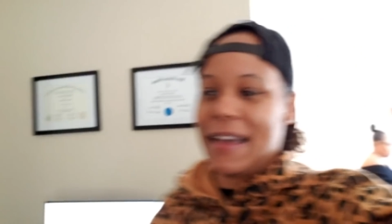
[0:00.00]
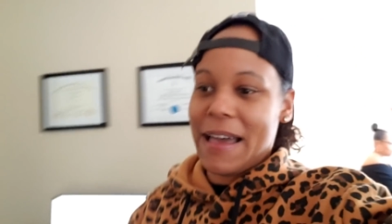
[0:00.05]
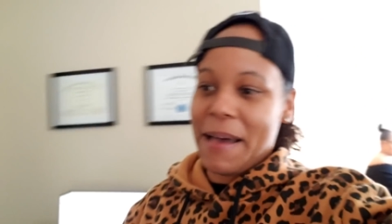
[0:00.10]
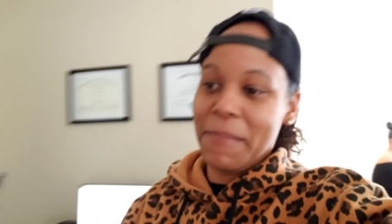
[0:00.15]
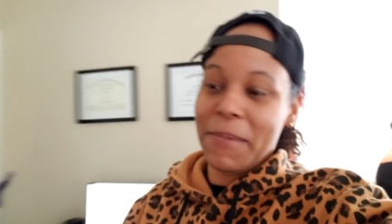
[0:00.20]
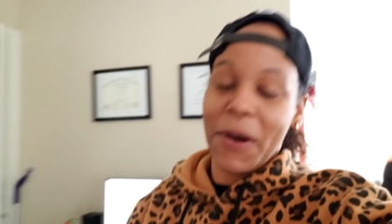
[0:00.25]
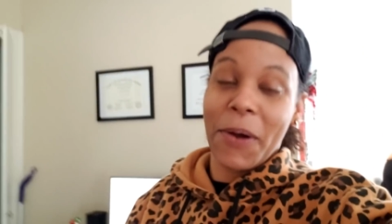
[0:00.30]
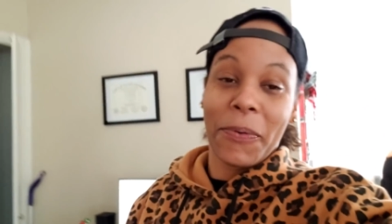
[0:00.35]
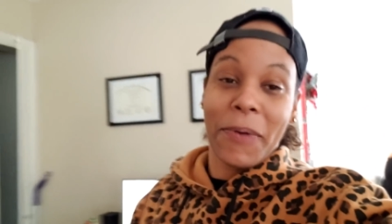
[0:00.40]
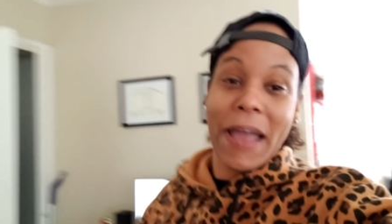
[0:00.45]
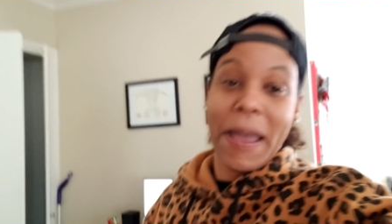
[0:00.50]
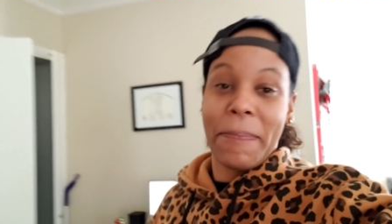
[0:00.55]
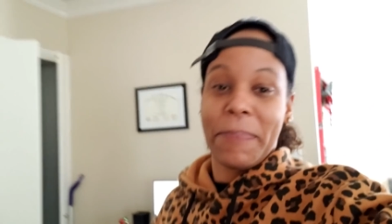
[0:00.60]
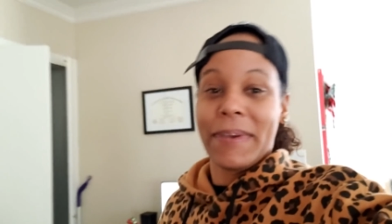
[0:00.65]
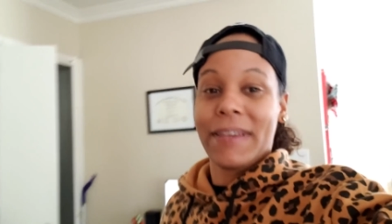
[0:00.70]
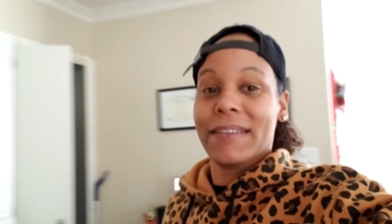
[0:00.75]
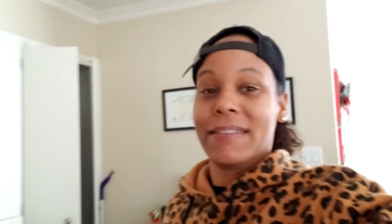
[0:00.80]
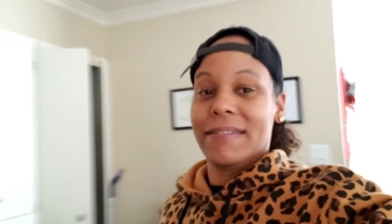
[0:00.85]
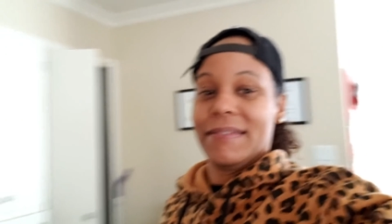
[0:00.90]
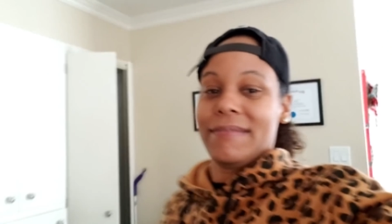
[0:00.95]
I'm gonna wrap
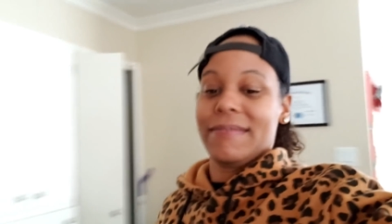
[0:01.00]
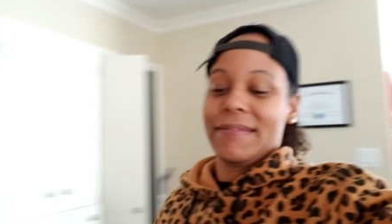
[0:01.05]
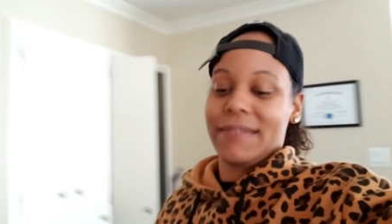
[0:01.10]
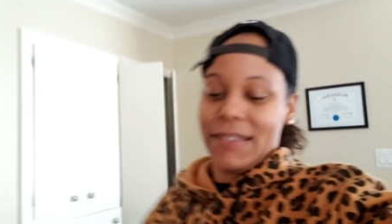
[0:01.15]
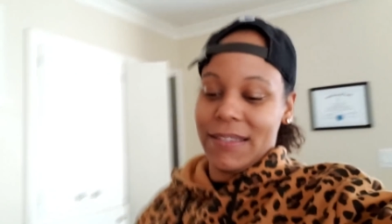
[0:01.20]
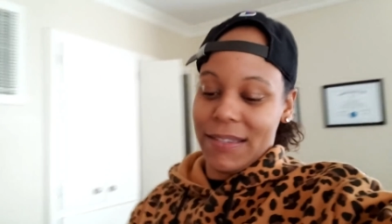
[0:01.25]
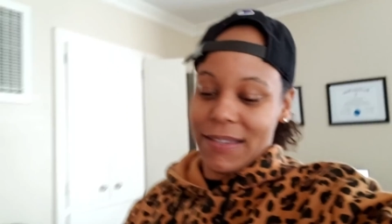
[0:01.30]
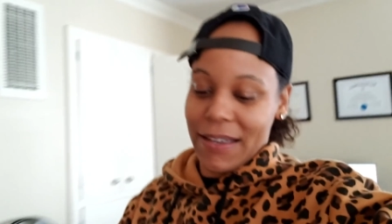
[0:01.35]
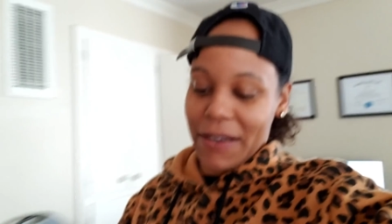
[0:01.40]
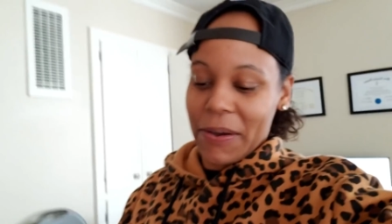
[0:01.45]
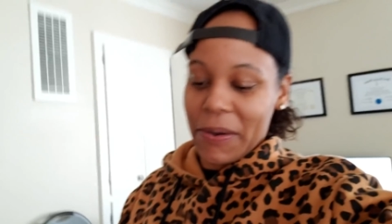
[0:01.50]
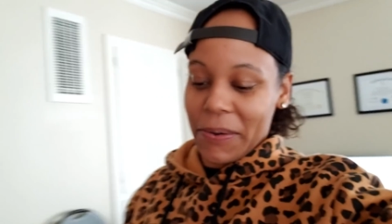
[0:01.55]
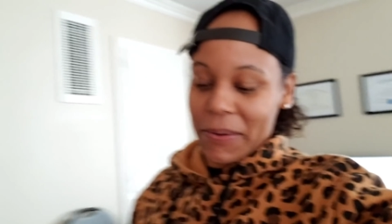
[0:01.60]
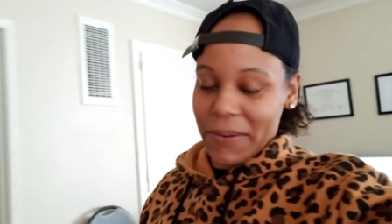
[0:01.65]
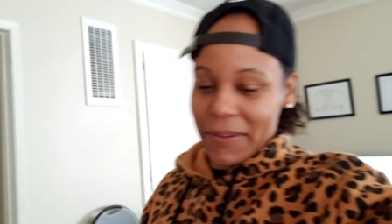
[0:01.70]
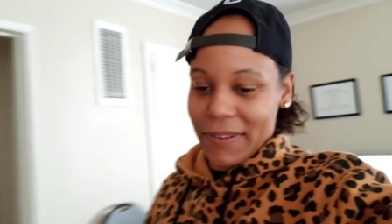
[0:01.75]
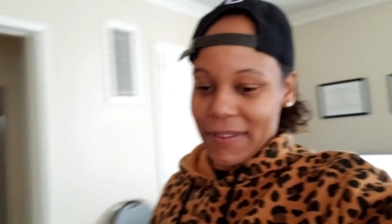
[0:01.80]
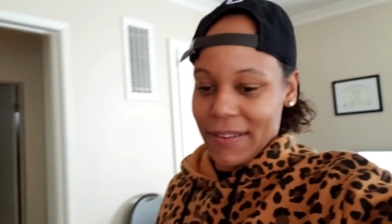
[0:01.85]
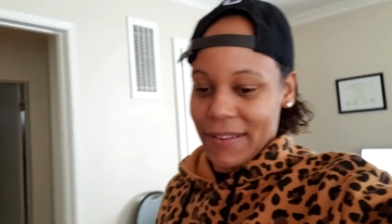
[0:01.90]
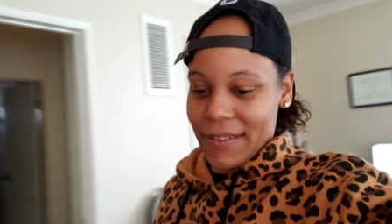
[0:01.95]
it.
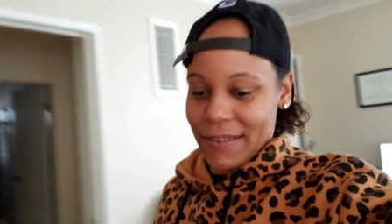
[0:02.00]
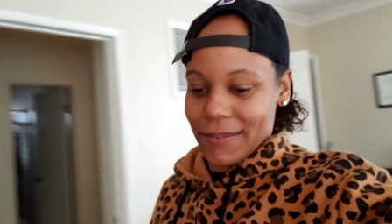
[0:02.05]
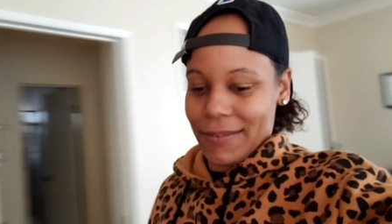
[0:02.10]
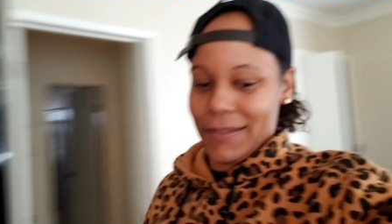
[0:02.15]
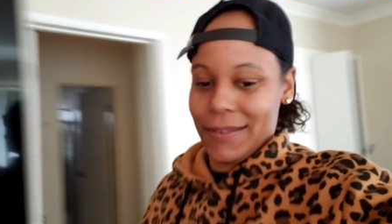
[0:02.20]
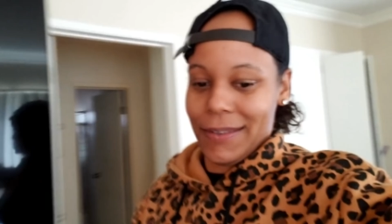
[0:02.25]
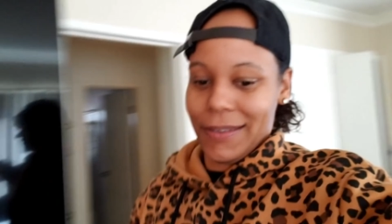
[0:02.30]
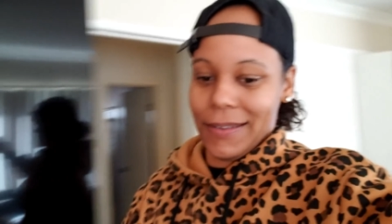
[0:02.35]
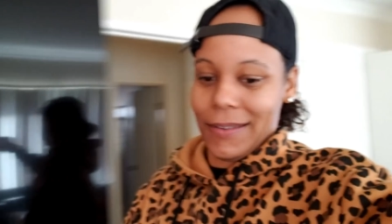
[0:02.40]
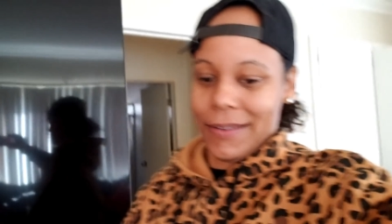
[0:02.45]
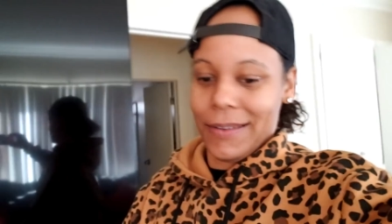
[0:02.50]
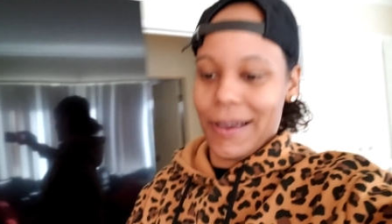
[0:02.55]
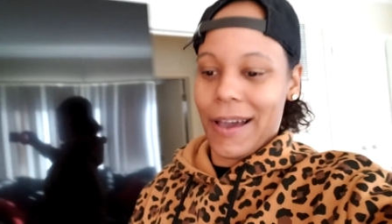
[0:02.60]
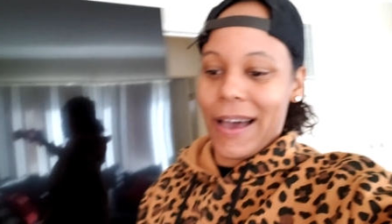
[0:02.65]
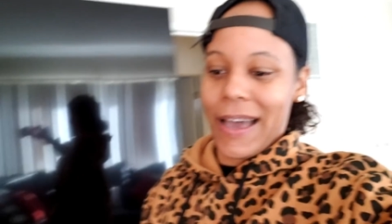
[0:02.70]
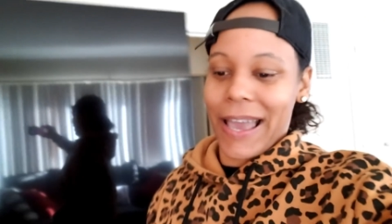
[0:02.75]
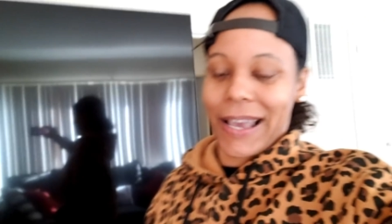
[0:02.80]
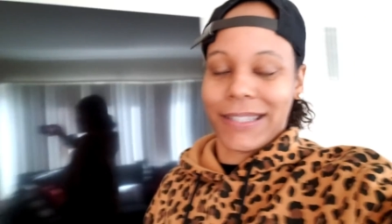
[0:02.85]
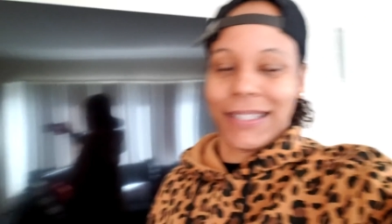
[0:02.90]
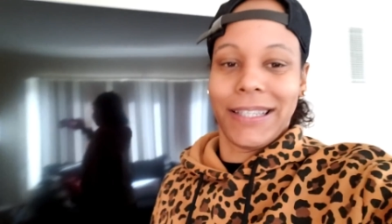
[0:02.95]
So y'all
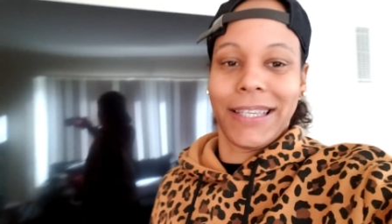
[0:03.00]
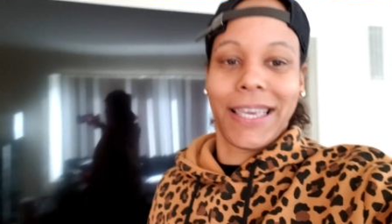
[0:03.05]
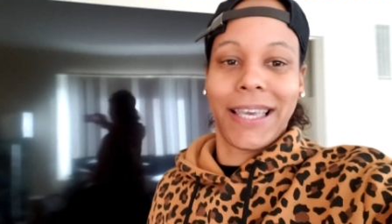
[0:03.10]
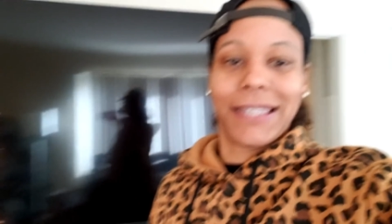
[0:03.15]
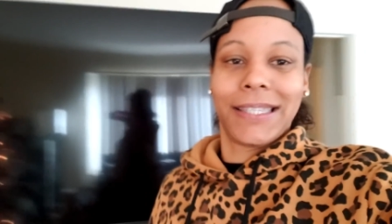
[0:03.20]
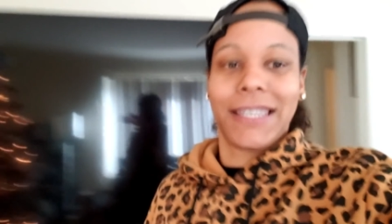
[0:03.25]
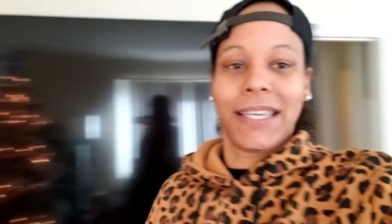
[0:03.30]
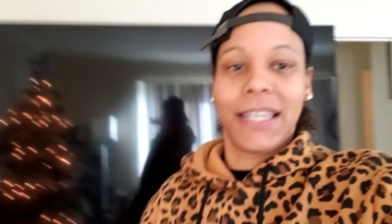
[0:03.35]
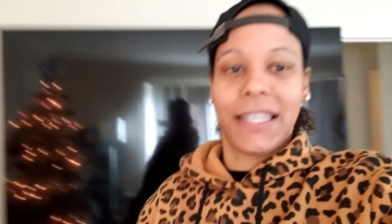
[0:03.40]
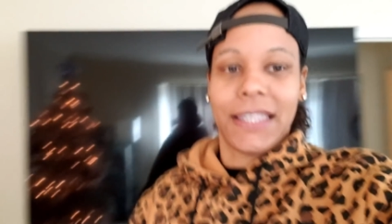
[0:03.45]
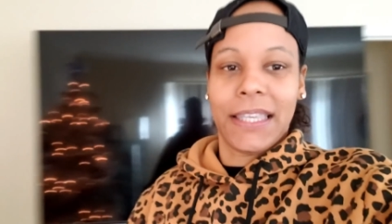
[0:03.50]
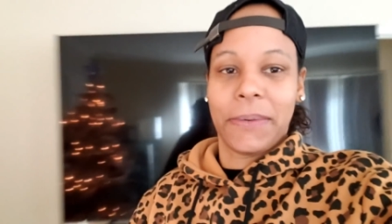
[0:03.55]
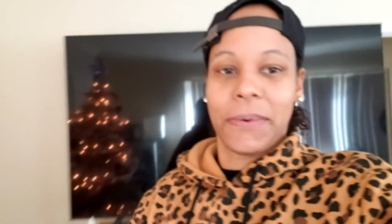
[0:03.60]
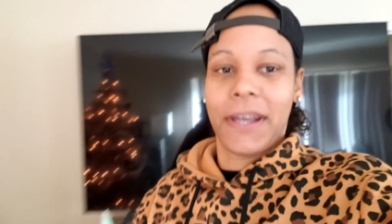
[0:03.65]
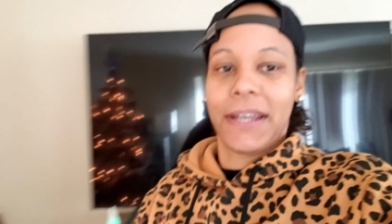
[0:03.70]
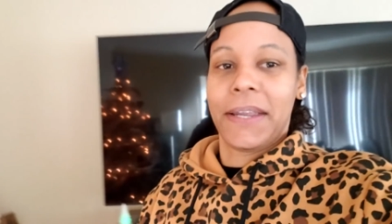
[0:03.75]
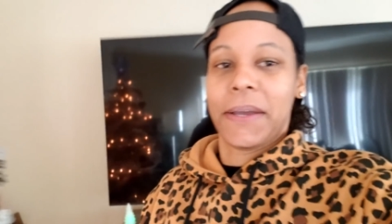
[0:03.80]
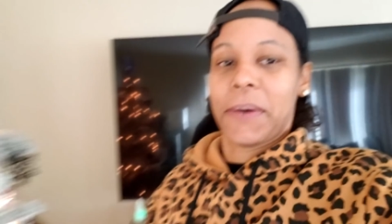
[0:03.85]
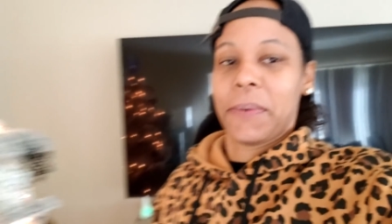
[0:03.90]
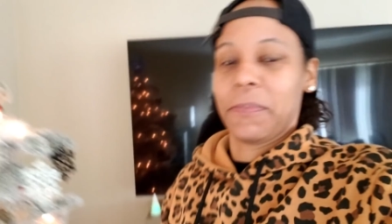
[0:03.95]
actually can't see anything
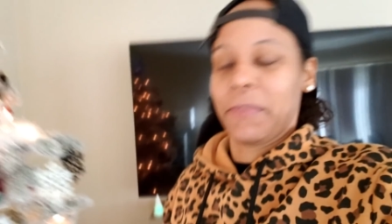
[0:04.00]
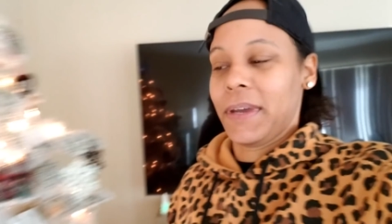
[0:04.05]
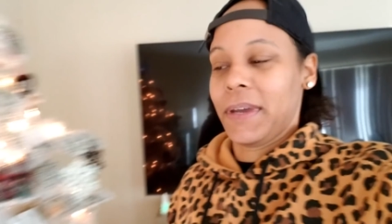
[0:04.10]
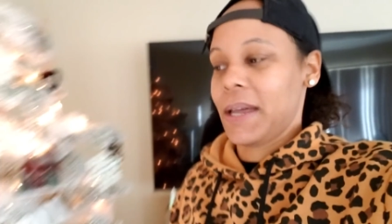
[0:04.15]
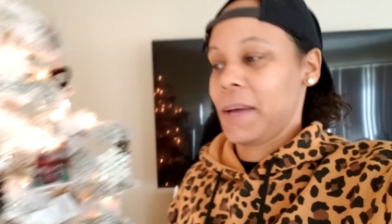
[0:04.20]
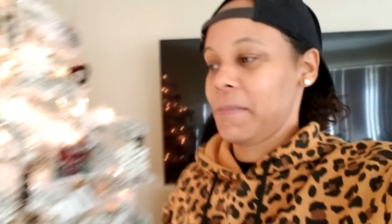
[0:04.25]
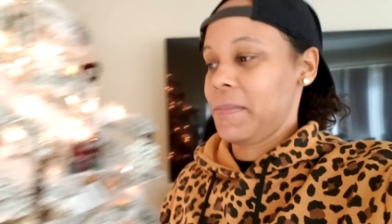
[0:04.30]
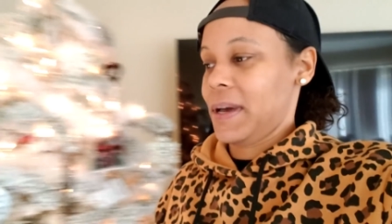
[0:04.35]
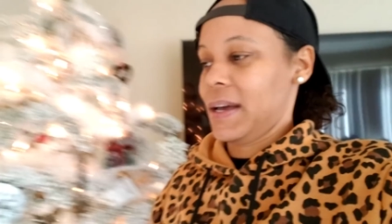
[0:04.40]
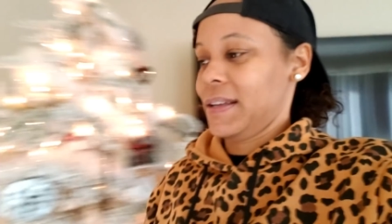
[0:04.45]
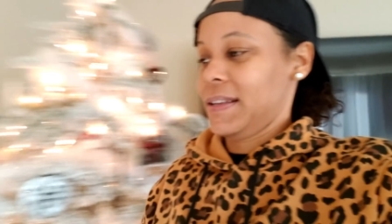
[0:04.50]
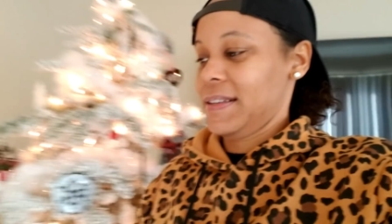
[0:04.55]
right now, but I'm,